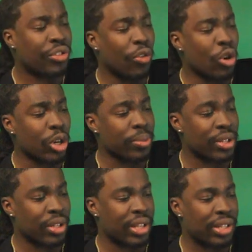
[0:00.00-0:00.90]
Forbes
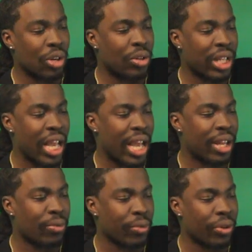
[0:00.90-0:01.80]
says, so
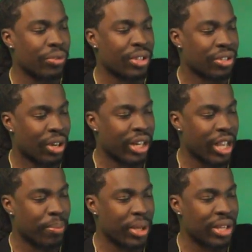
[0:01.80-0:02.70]
glad Reynolds is on
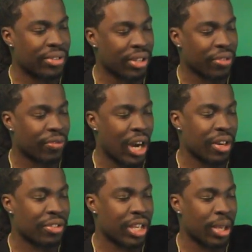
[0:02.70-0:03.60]
MB, such a
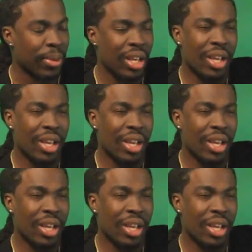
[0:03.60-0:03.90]
fire team.